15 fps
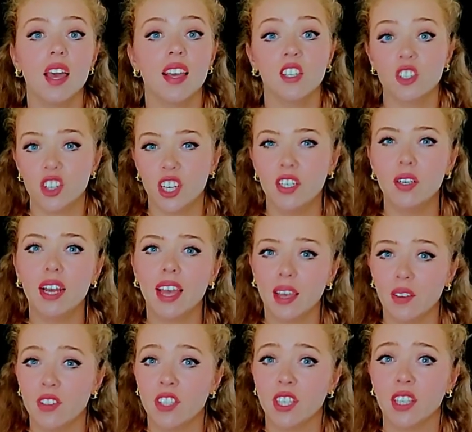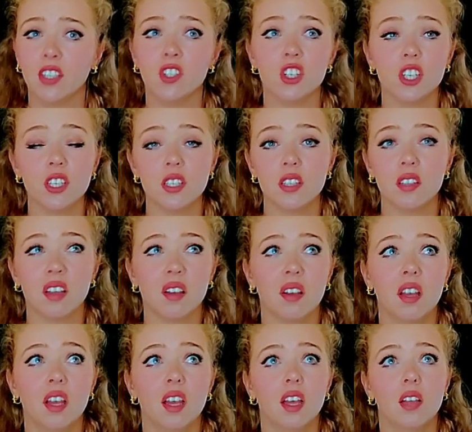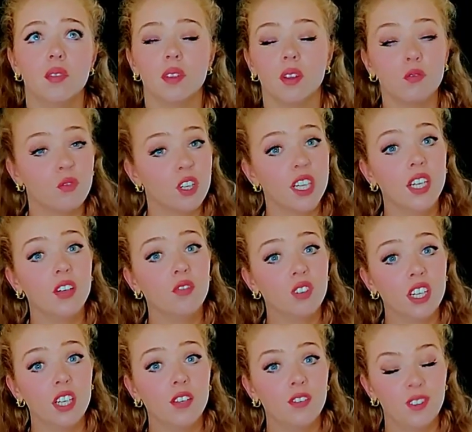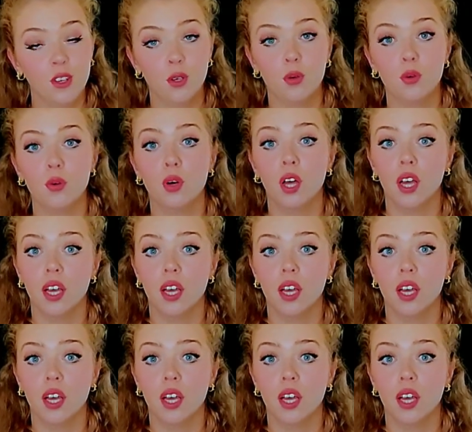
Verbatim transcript: In general, I have seen just really few